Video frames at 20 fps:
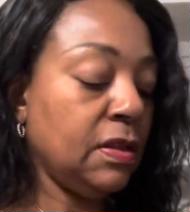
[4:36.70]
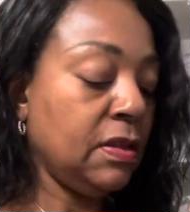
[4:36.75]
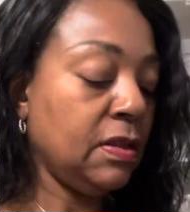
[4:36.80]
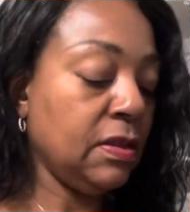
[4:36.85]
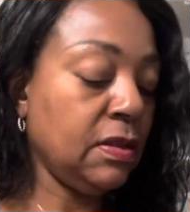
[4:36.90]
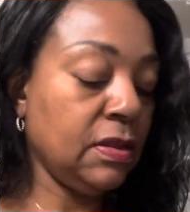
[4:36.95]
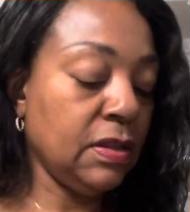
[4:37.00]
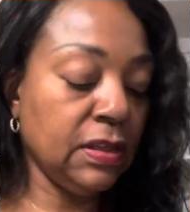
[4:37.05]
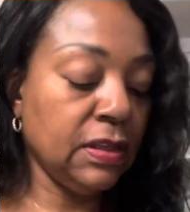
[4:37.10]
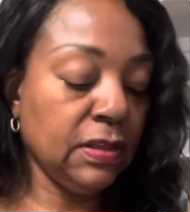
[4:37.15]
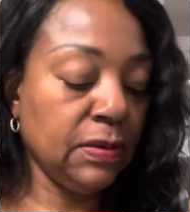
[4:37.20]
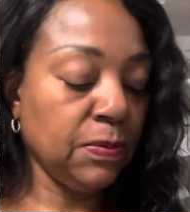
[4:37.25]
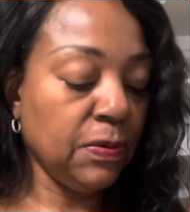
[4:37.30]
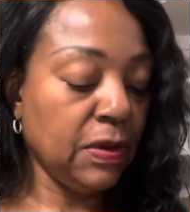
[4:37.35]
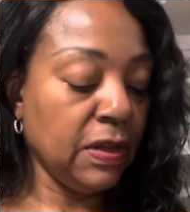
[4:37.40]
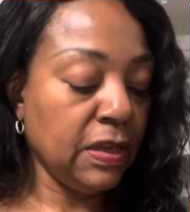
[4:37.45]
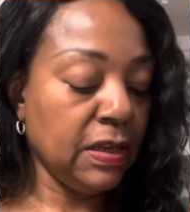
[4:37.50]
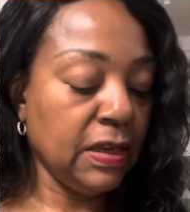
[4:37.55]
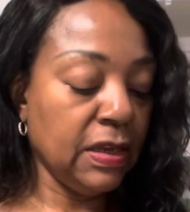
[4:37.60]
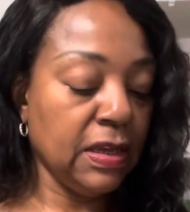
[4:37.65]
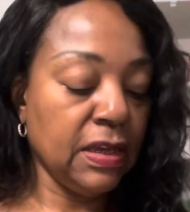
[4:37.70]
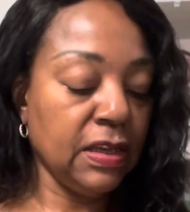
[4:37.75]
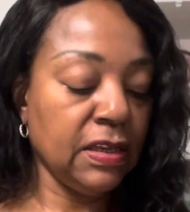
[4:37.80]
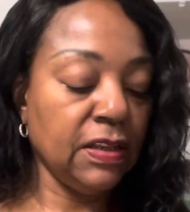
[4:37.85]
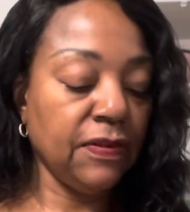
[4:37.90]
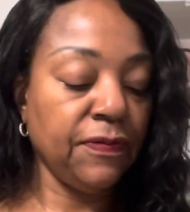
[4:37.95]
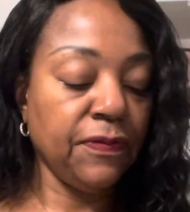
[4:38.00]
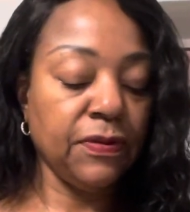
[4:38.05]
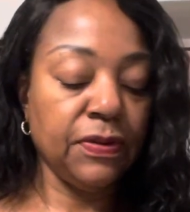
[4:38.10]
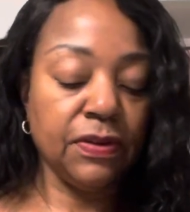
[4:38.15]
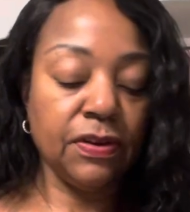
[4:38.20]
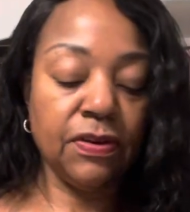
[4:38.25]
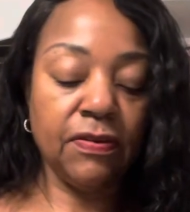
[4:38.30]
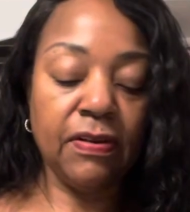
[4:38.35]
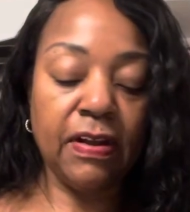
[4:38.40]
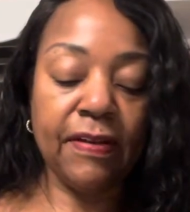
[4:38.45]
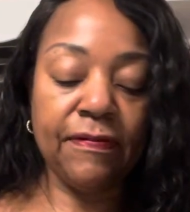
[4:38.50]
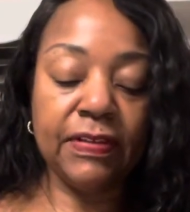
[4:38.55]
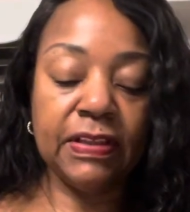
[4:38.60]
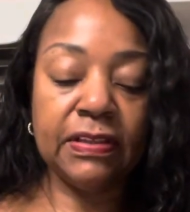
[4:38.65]
this one is for the
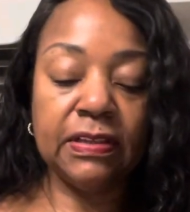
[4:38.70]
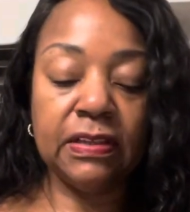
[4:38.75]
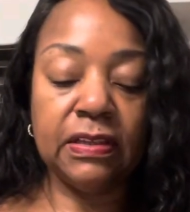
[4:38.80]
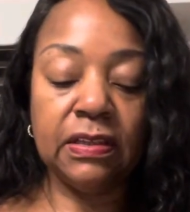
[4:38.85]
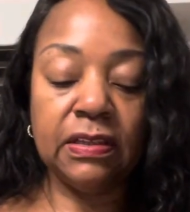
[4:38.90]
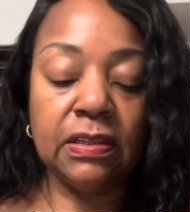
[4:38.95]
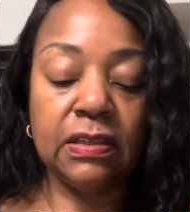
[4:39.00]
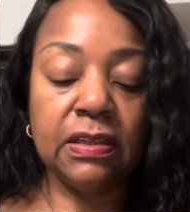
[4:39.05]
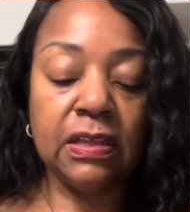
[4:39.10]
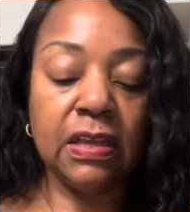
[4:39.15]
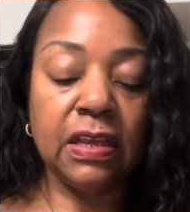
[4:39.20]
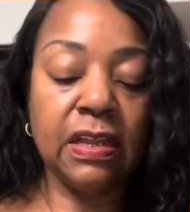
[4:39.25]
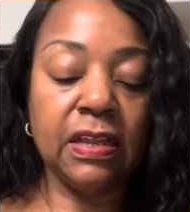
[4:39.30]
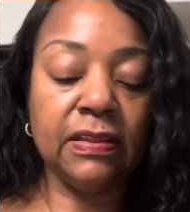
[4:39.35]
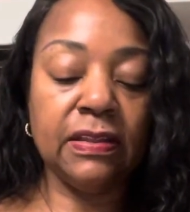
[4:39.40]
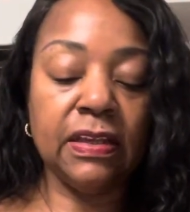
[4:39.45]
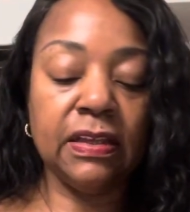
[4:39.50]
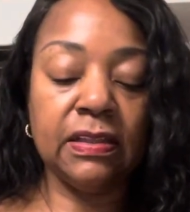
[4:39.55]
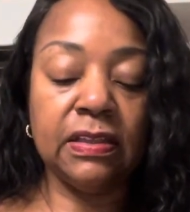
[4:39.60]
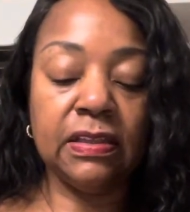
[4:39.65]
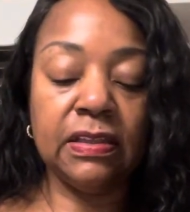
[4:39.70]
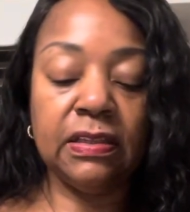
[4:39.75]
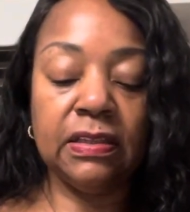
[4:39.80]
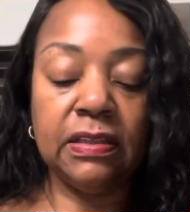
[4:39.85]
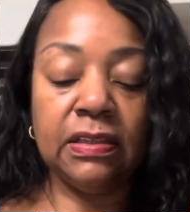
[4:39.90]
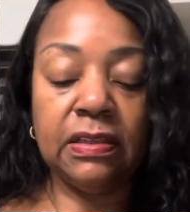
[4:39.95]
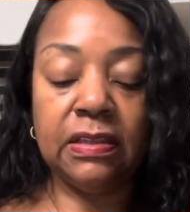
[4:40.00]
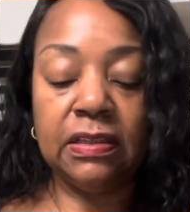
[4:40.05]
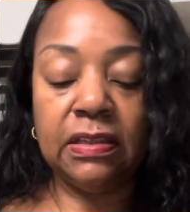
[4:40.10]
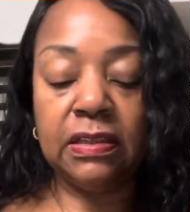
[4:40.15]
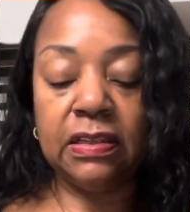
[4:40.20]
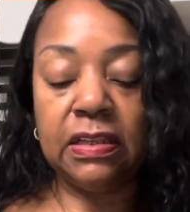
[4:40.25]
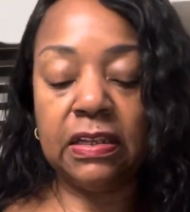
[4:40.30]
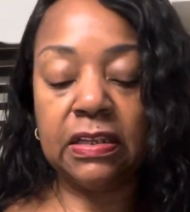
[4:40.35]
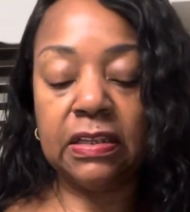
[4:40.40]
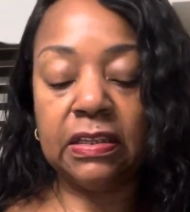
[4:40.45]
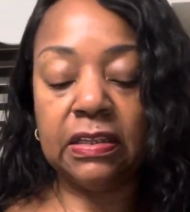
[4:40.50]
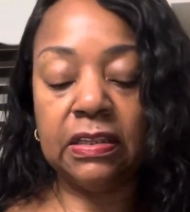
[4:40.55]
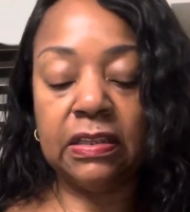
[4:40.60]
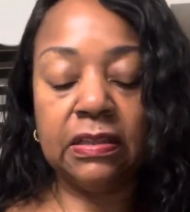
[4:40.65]
crevices. I think this is just an
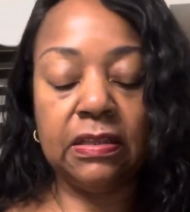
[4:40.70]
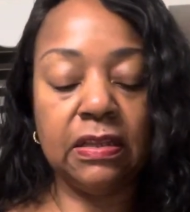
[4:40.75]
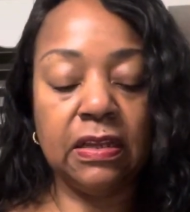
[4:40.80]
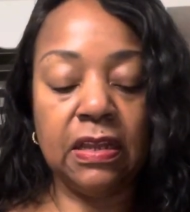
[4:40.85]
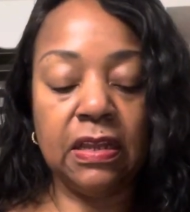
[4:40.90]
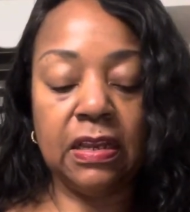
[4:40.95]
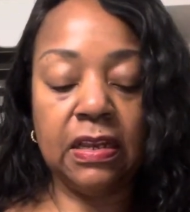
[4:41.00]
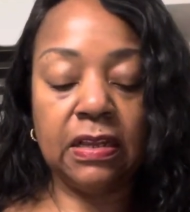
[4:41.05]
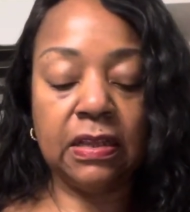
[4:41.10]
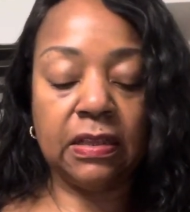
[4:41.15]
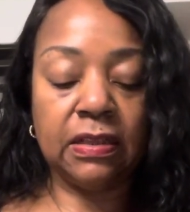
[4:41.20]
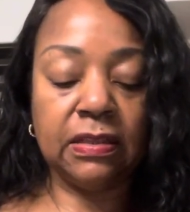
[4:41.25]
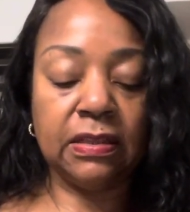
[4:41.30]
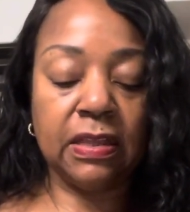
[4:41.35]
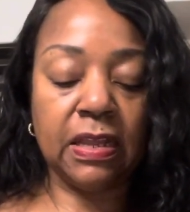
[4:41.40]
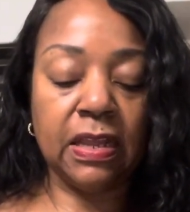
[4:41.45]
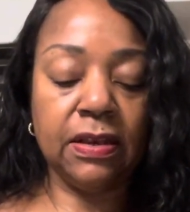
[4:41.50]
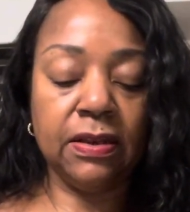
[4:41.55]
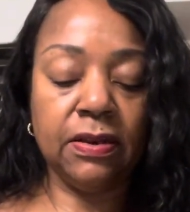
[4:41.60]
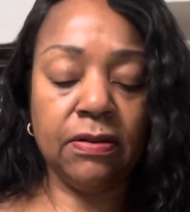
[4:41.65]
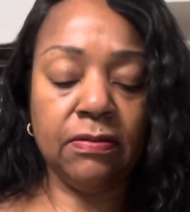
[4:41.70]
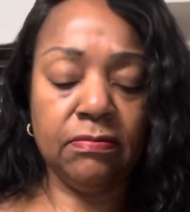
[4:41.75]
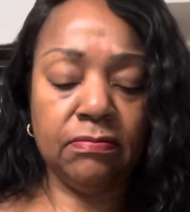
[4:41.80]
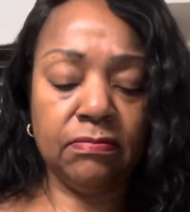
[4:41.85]
extender.